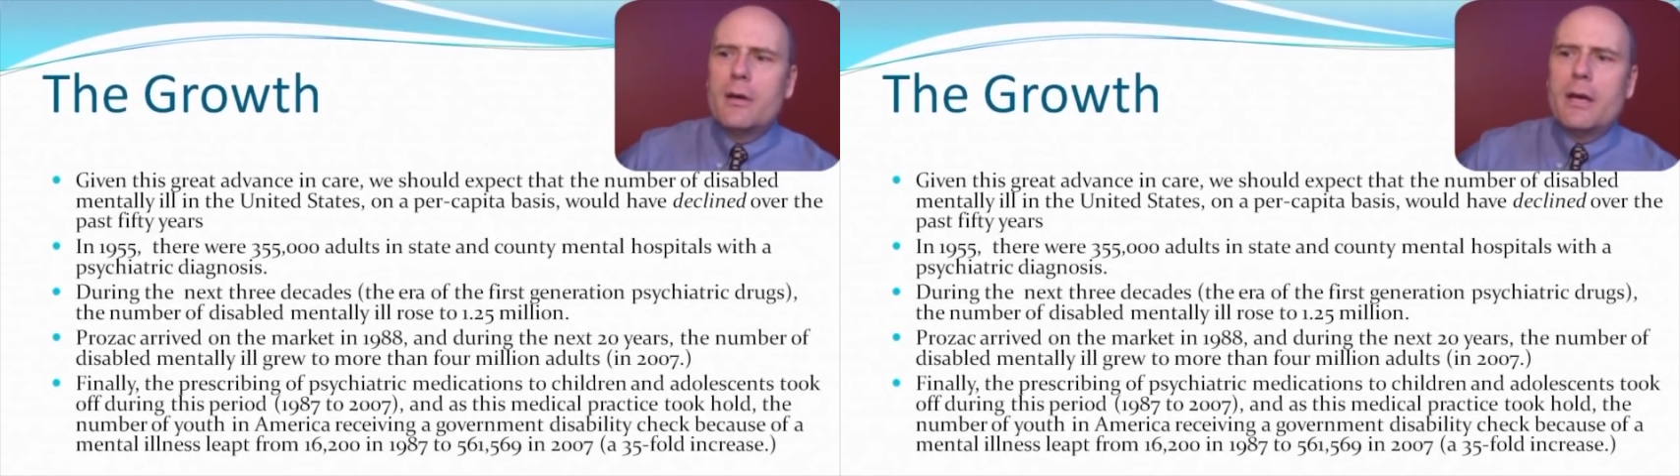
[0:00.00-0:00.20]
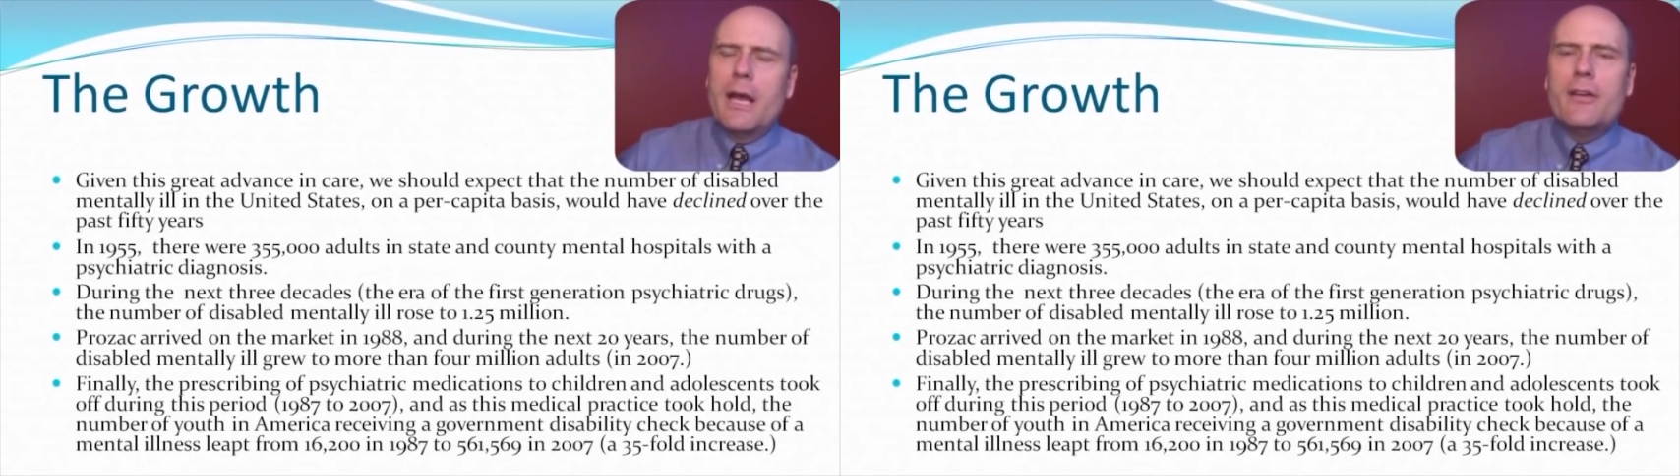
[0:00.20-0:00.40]

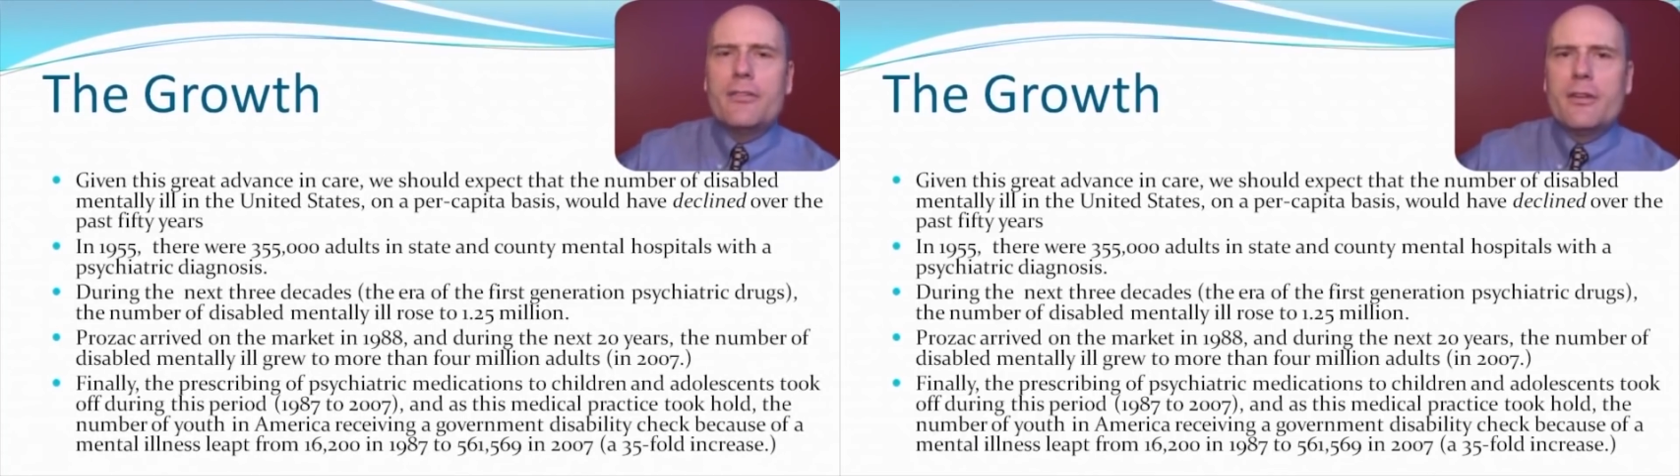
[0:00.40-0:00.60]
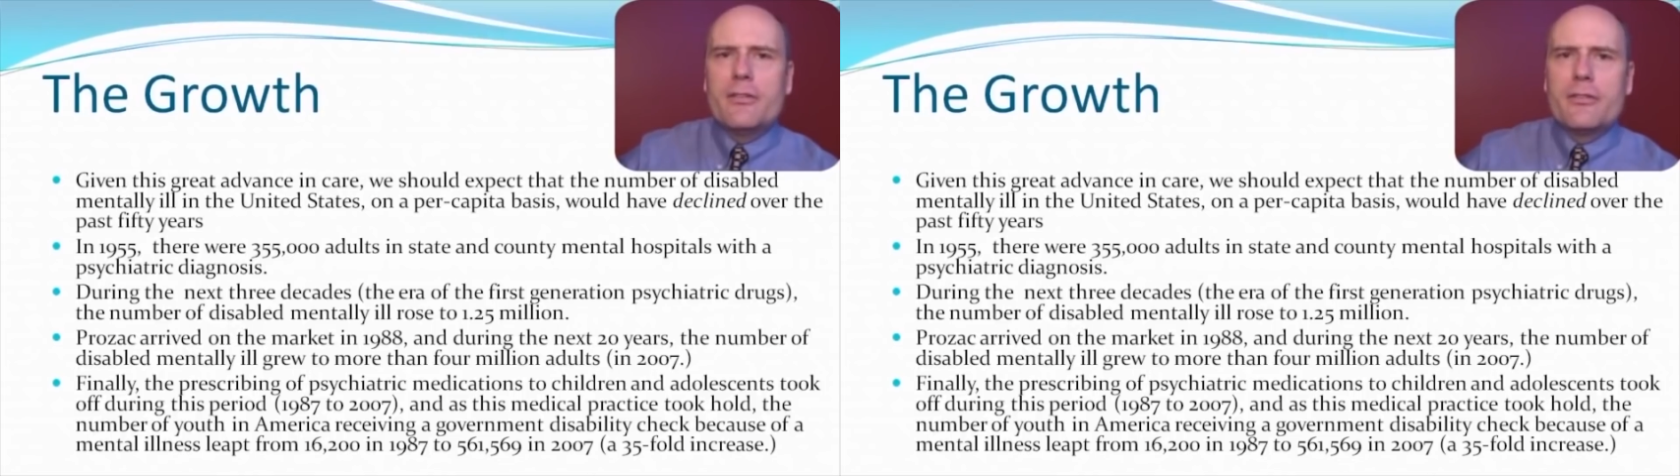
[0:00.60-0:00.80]
And
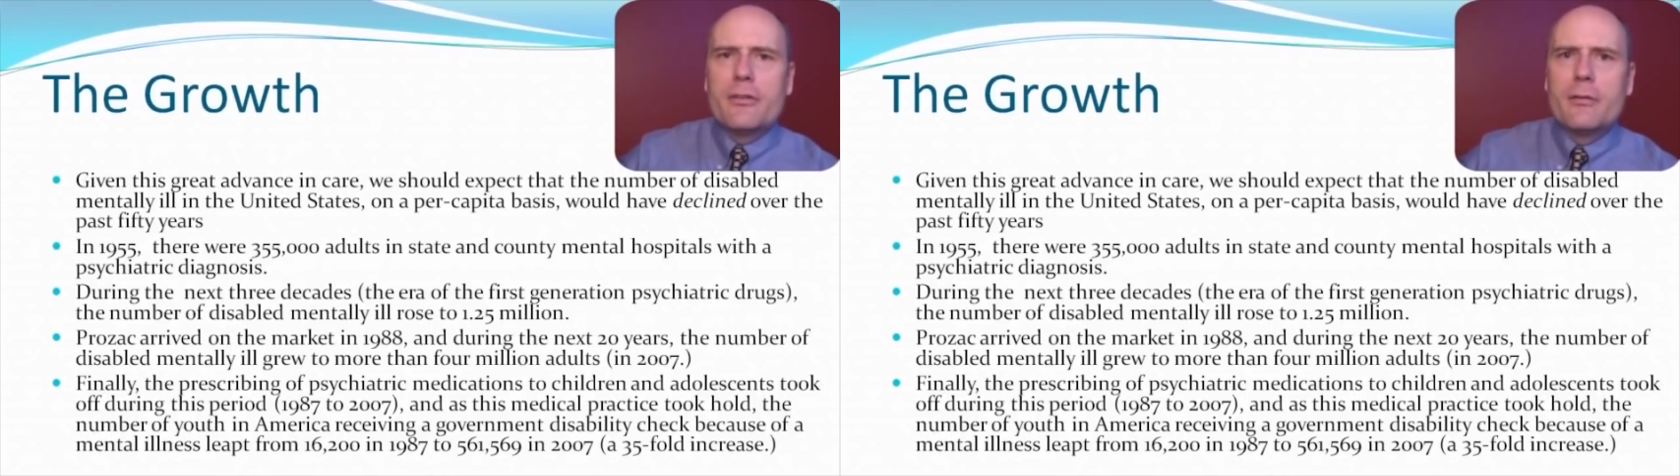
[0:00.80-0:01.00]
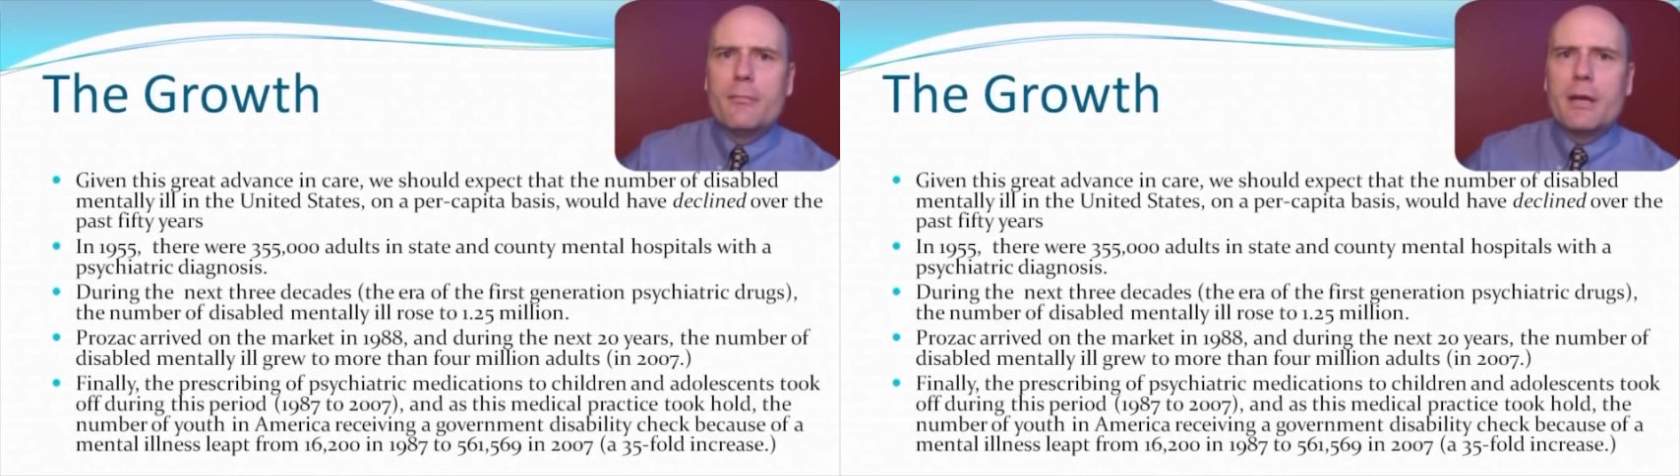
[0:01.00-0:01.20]
as
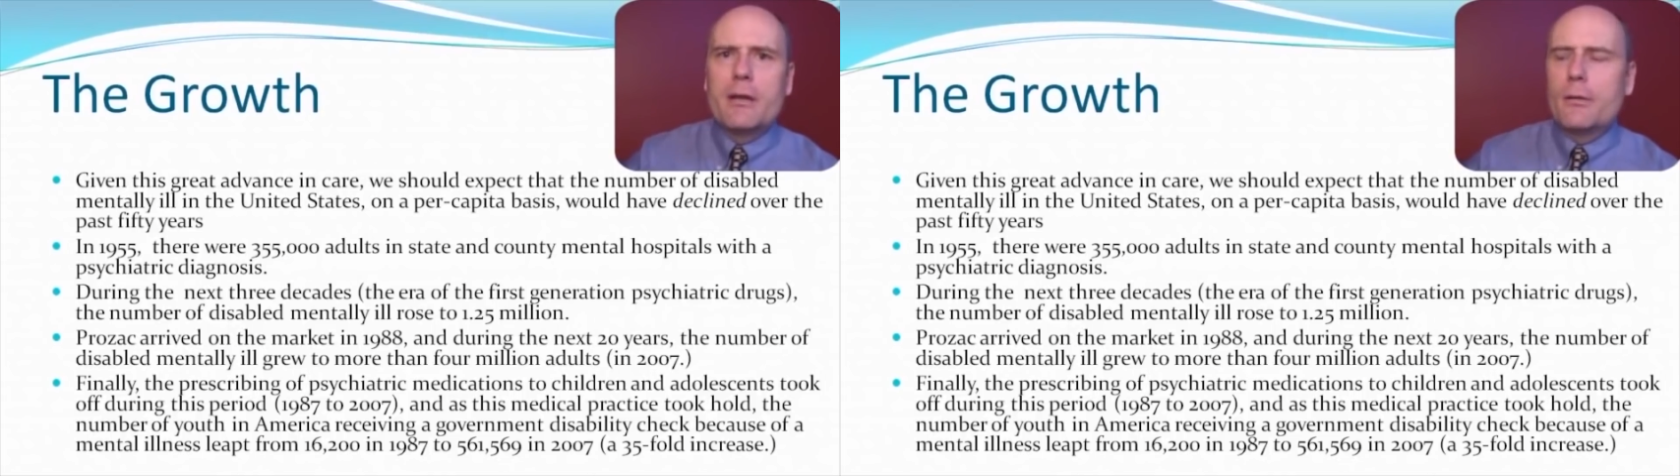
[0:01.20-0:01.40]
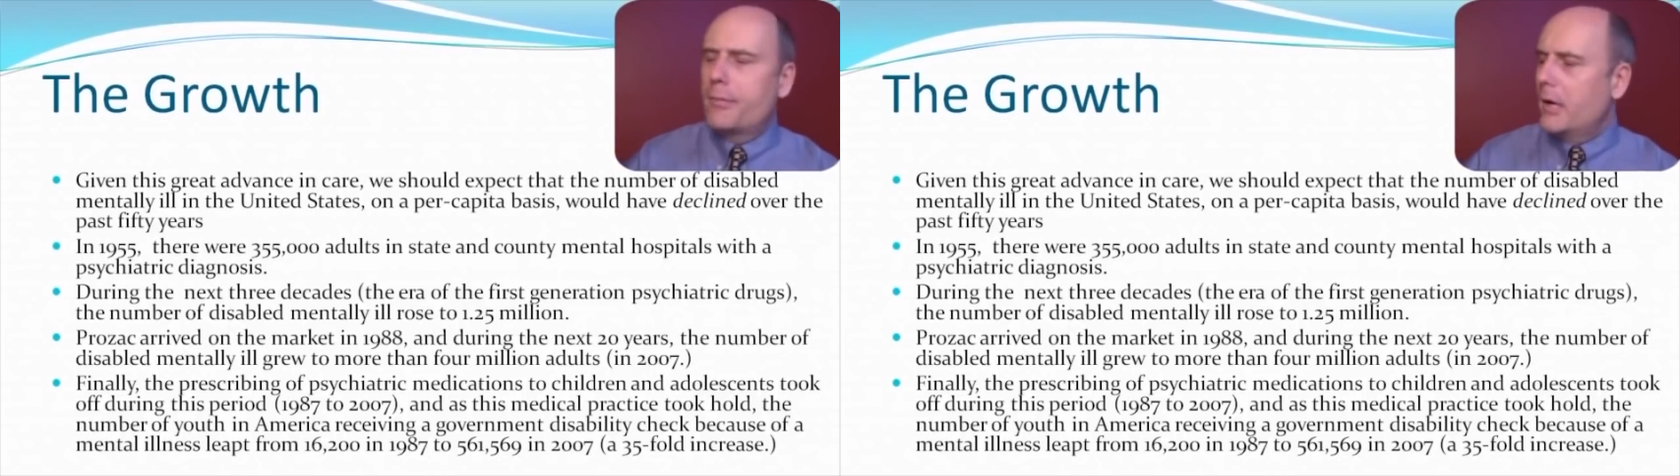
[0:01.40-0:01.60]
this medical